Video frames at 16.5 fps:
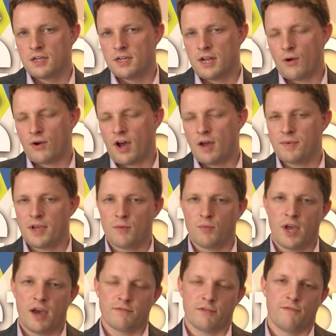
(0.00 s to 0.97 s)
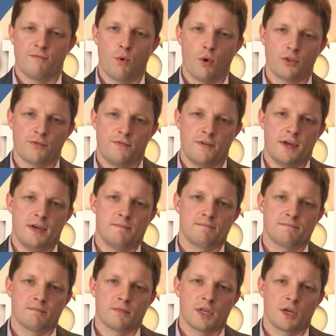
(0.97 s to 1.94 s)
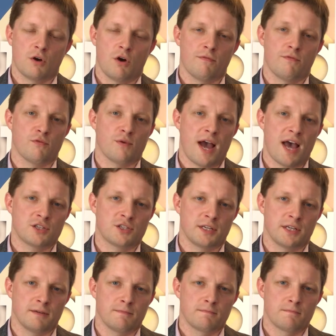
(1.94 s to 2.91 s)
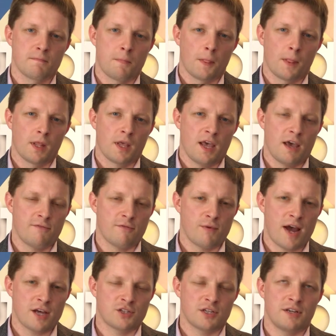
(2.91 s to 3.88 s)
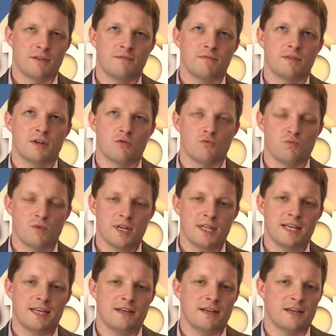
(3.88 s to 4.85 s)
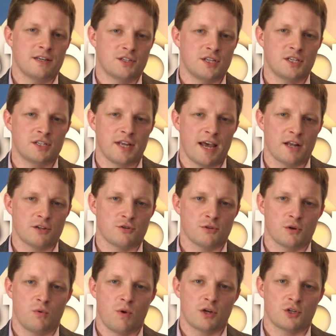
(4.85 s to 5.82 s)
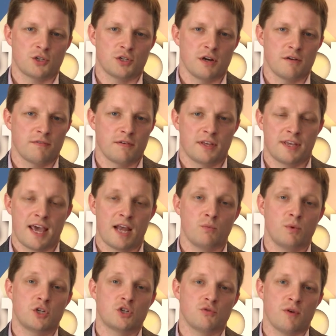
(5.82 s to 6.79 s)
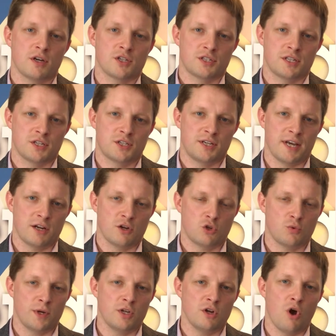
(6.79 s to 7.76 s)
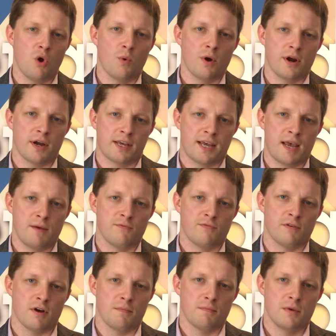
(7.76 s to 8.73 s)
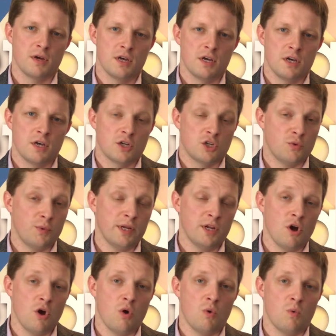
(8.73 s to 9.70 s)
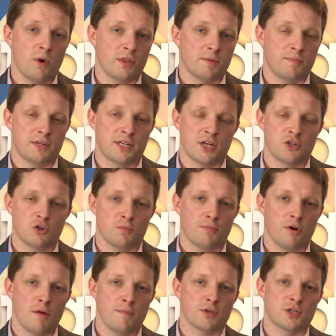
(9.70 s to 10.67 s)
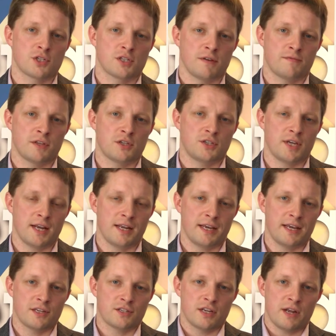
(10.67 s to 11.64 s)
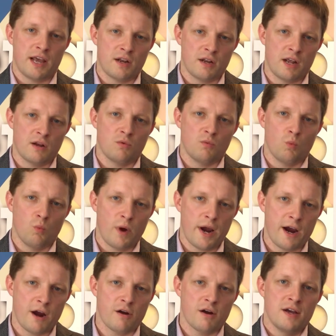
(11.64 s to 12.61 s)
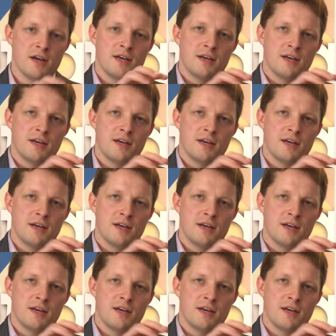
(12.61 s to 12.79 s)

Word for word: Now in IBM we have a fourth V called veracity. And veracity really uh, seeks to answer the question of can we trust this data? Do we know where it came from? Do we know what the potential purposes of this data is and, and, and where